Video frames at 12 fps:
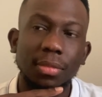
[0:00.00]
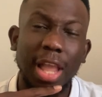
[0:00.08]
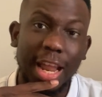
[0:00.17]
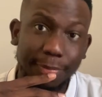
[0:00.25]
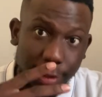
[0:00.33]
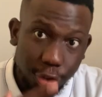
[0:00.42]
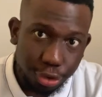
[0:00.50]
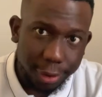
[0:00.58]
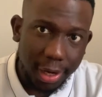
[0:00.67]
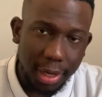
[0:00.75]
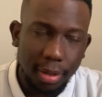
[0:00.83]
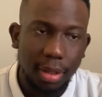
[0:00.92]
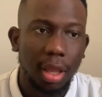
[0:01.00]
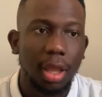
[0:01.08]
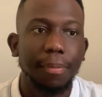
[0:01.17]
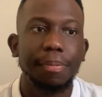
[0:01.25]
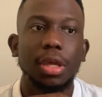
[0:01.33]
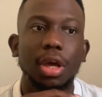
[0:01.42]
had been trading,
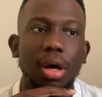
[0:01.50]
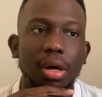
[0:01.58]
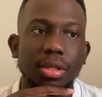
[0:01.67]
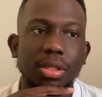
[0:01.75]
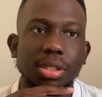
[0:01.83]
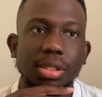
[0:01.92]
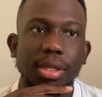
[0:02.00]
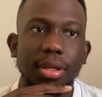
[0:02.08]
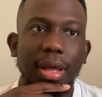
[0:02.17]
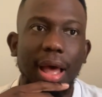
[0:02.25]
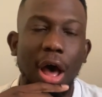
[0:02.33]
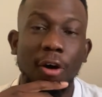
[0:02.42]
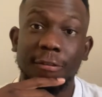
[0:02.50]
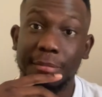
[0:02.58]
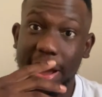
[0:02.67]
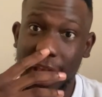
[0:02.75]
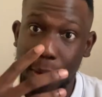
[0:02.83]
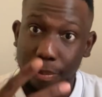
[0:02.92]
because of
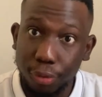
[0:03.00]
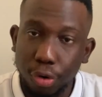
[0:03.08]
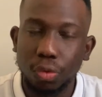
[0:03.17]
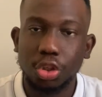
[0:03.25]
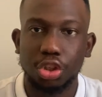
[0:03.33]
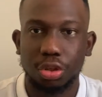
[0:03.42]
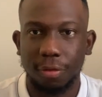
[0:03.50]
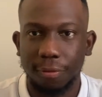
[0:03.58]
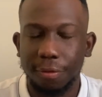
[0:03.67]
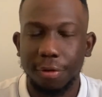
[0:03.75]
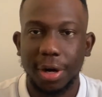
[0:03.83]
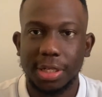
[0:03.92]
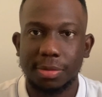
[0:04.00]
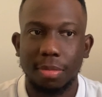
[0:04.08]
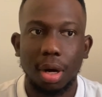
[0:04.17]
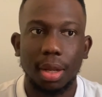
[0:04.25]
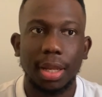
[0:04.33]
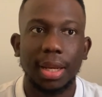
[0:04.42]
my approach to the Forex
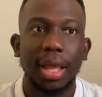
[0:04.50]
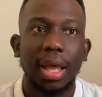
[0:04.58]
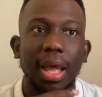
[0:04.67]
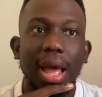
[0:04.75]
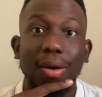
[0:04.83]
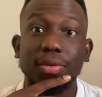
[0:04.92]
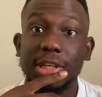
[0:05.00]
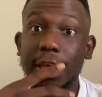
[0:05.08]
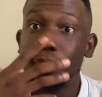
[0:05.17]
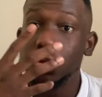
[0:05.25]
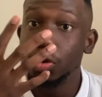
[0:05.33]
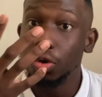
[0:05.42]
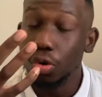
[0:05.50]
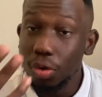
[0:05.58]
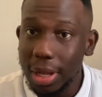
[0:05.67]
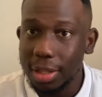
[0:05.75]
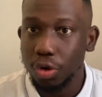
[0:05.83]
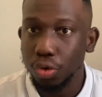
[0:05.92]
market, I was able to
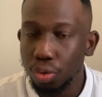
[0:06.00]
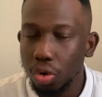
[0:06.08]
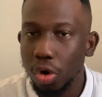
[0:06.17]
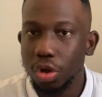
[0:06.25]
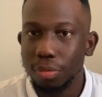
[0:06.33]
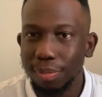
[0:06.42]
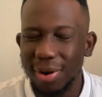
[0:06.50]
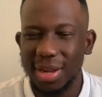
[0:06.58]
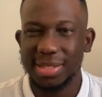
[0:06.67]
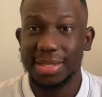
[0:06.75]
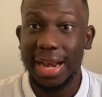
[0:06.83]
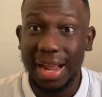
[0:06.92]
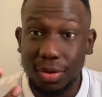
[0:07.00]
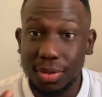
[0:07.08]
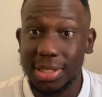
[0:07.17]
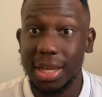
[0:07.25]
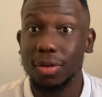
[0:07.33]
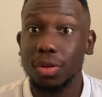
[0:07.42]
look at crude oil prices and I could
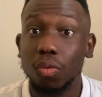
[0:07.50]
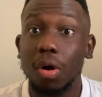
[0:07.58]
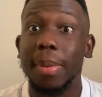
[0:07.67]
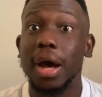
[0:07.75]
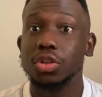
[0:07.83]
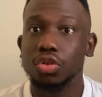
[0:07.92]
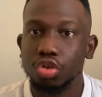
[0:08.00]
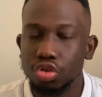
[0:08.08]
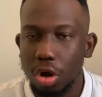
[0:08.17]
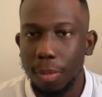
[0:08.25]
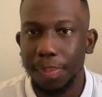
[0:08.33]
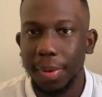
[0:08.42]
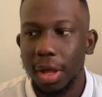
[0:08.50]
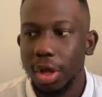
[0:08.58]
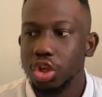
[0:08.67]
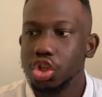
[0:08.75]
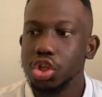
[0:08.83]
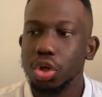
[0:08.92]
tell they were about to drop.
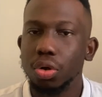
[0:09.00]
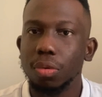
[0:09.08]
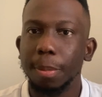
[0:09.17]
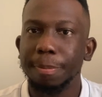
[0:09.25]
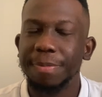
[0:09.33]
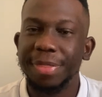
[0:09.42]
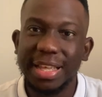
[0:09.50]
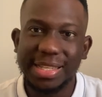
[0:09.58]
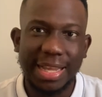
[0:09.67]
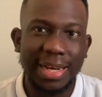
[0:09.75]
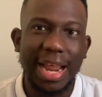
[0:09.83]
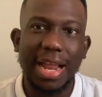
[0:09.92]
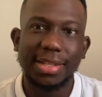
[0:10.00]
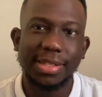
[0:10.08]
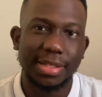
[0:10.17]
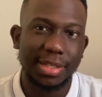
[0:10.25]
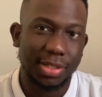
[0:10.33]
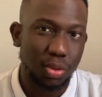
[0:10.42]
So this
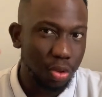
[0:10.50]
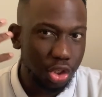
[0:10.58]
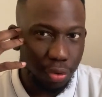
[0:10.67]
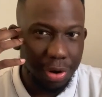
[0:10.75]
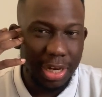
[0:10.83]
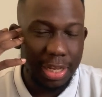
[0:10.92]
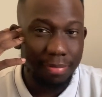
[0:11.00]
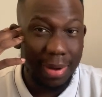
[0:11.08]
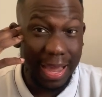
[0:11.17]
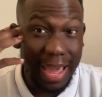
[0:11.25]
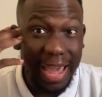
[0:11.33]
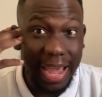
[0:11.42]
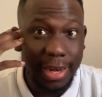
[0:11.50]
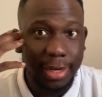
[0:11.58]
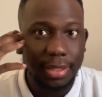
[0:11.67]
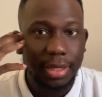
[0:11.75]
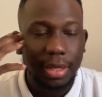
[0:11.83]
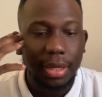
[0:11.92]
analysis was already in my
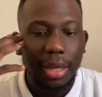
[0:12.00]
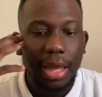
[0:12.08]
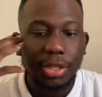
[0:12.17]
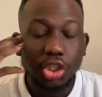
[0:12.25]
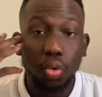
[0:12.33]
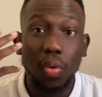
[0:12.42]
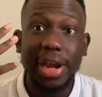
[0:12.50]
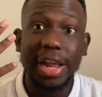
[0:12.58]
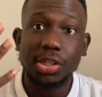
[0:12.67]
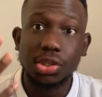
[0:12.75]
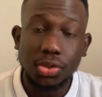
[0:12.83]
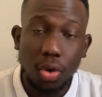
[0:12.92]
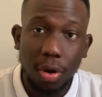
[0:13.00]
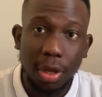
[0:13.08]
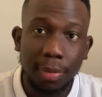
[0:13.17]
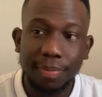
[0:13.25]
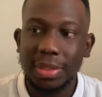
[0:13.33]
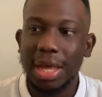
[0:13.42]
head. So when I saw
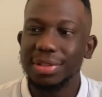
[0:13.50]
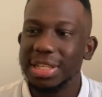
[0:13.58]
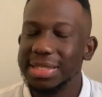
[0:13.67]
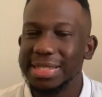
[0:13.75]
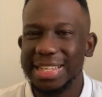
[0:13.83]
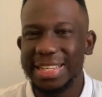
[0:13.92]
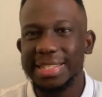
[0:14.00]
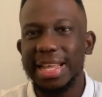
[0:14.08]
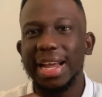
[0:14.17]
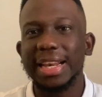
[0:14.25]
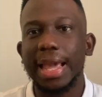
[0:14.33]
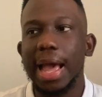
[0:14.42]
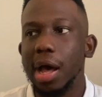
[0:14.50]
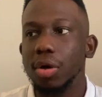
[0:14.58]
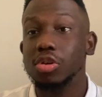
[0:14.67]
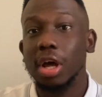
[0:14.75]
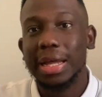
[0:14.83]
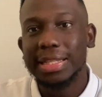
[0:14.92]
him, now this is exactly
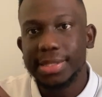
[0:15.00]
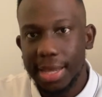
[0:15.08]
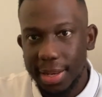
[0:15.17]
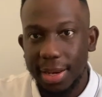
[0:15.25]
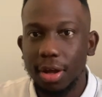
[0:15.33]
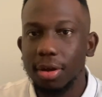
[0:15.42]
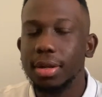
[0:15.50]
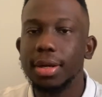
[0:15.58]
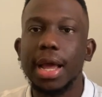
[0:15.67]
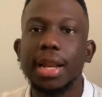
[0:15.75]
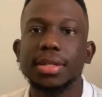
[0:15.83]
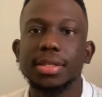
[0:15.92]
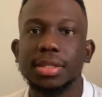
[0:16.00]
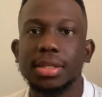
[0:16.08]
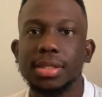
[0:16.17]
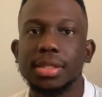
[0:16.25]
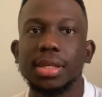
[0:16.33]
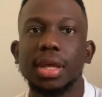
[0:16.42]
how technical
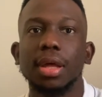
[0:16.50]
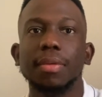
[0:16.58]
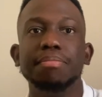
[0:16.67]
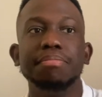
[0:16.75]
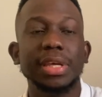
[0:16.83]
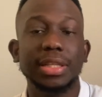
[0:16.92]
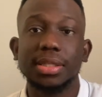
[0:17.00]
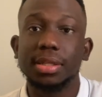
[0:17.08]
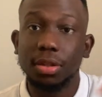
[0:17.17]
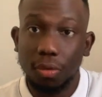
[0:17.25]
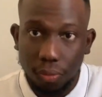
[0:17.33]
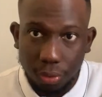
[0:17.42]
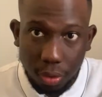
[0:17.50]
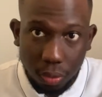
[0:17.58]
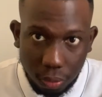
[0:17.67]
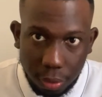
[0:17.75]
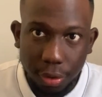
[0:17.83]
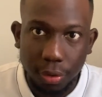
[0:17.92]
analysis meet the real
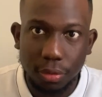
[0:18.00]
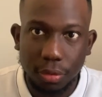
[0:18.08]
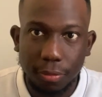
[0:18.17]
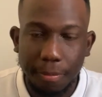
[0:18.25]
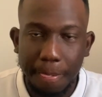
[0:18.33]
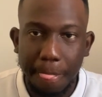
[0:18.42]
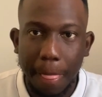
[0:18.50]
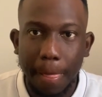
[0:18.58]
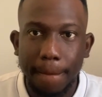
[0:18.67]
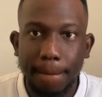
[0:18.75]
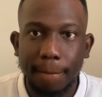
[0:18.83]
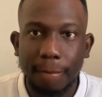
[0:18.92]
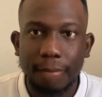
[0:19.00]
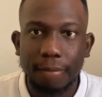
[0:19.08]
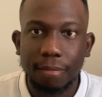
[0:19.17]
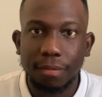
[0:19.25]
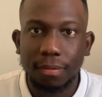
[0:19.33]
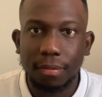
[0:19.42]
world.
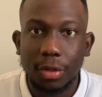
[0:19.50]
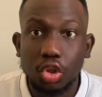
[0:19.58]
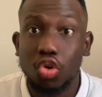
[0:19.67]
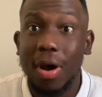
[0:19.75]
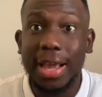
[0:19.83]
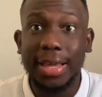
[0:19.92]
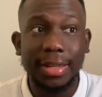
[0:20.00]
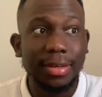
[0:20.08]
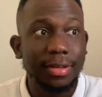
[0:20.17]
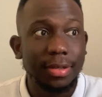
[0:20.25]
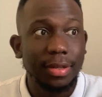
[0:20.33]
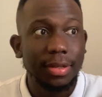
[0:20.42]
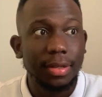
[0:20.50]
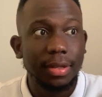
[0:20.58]
So I can